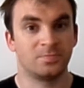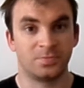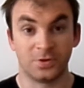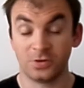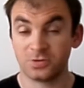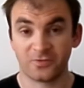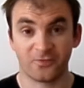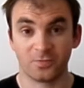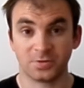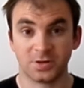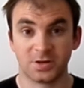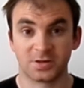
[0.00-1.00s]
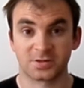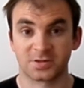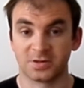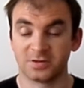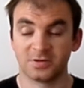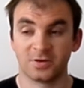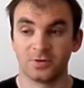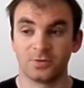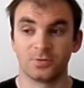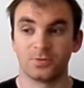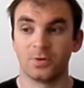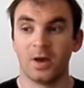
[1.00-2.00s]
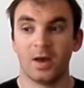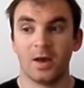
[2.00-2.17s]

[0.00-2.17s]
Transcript: beautiful person who